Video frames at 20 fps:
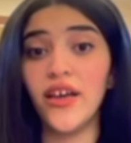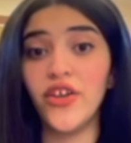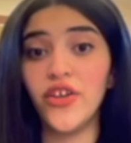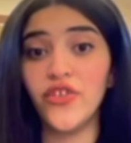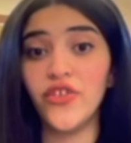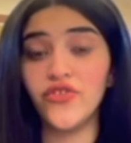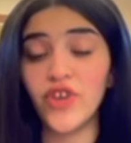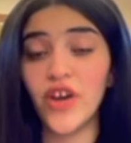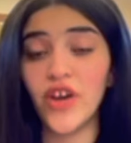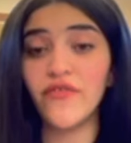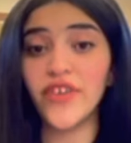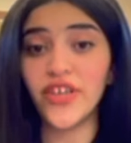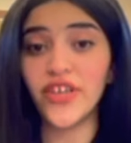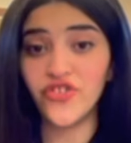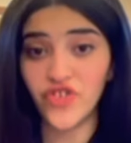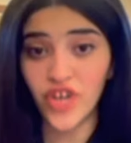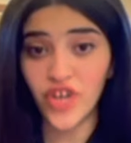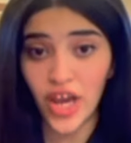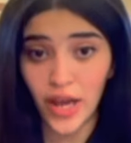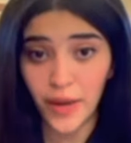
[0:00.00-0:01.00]
traffic
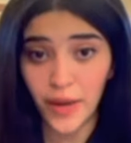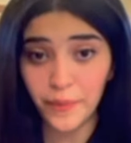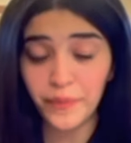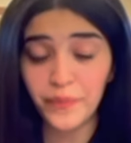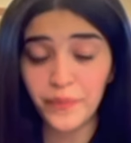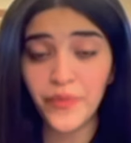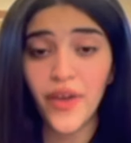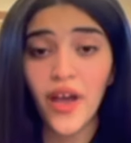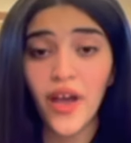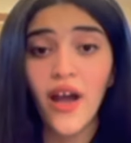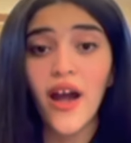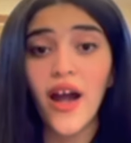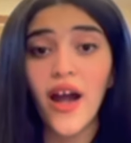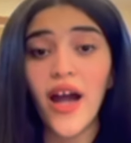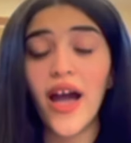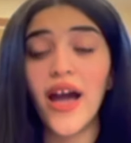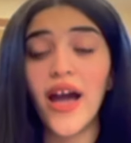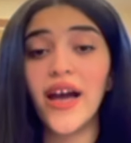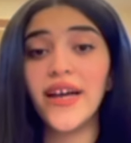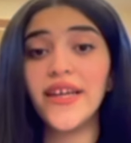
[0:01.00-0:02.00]
jam.
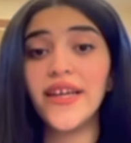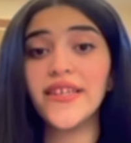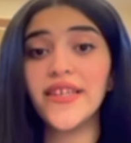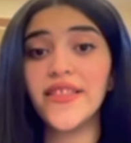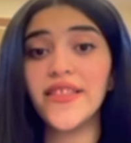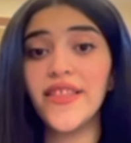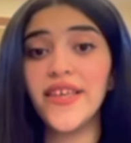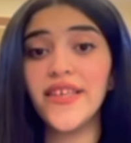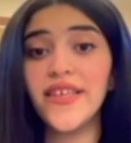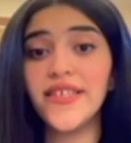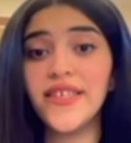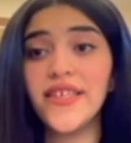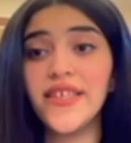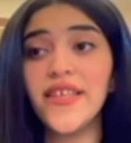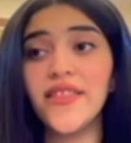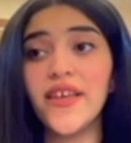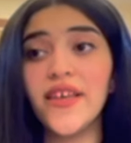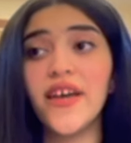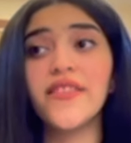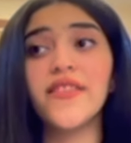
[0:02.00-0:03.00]
And they see
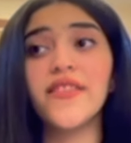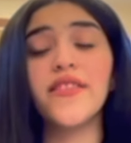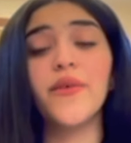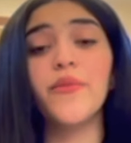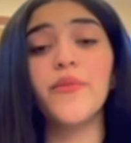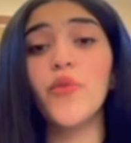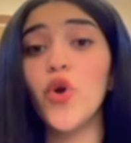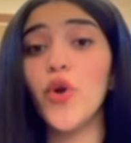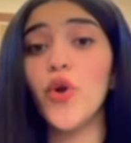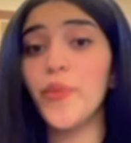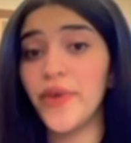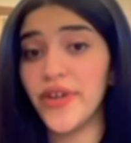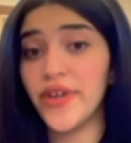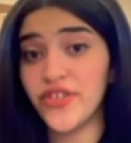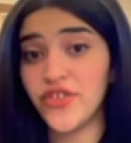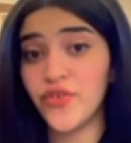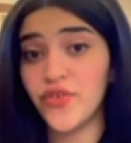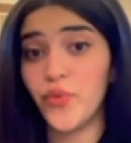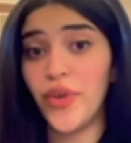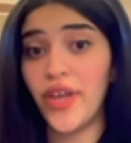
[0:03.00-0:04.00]
that the more
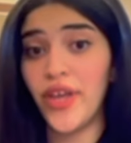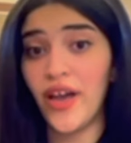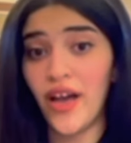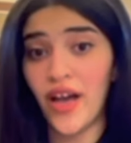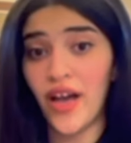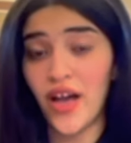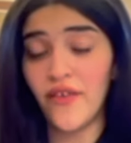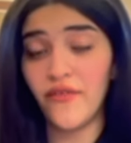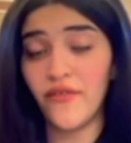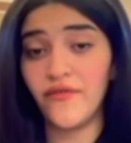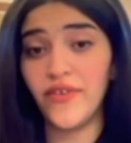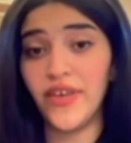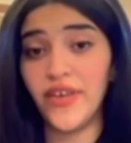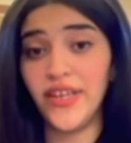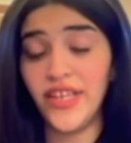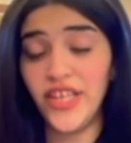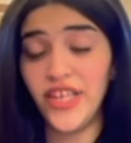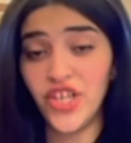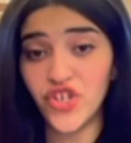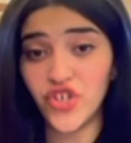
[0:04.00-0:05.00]
bridges we have
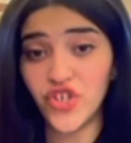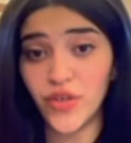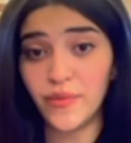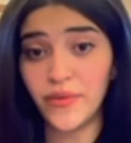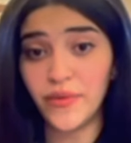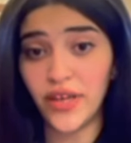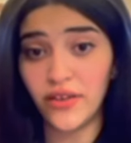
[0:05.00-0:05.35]
in Egypt,